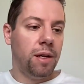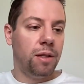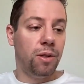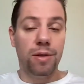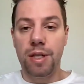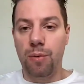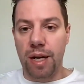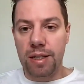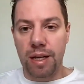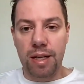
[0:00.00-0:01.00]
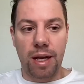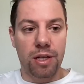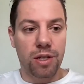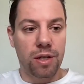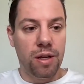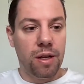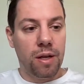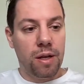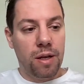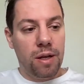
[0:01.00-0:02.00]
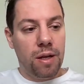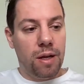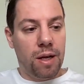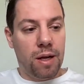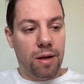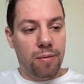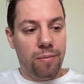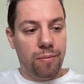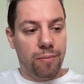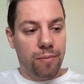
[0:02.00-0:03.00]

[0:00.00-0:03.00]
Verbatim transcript: those that want to take action. Um,